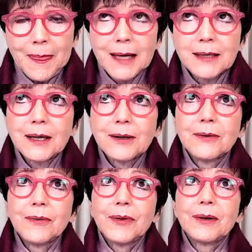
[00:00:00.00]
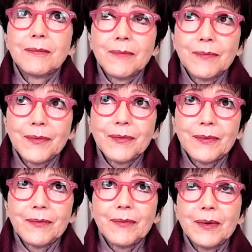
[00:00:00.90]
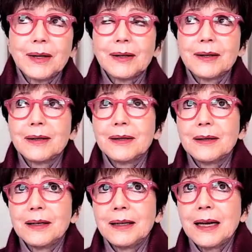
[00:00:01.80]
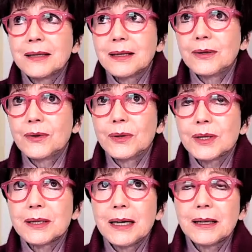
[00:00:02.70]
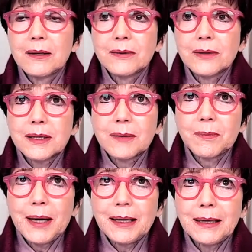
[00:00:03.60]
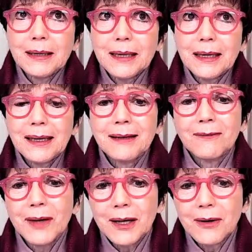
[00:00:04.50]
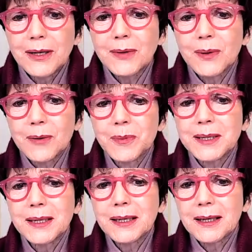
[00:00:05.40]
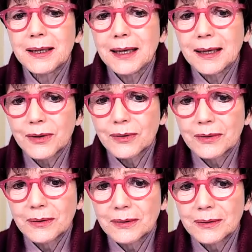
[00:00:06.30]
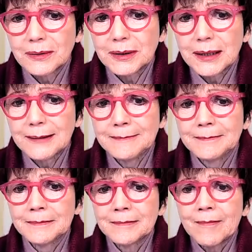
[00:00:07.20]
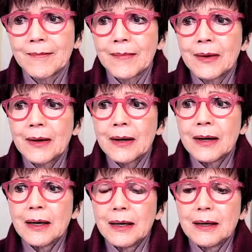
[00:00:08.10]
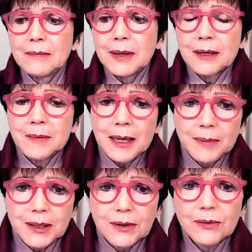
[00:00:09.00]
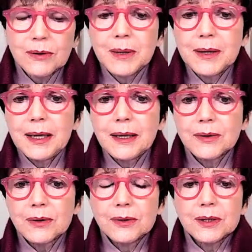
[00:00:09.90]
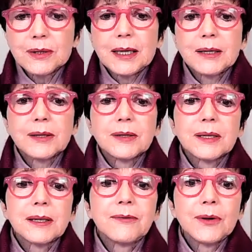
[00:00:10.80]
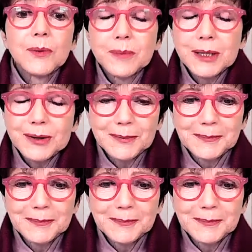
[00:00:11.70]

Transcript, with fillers: So the in answer to your question, how long does the painting take? It varies with the particular angel, yeah? Um, and I'm happy to talk about the angel consultations if you want me to.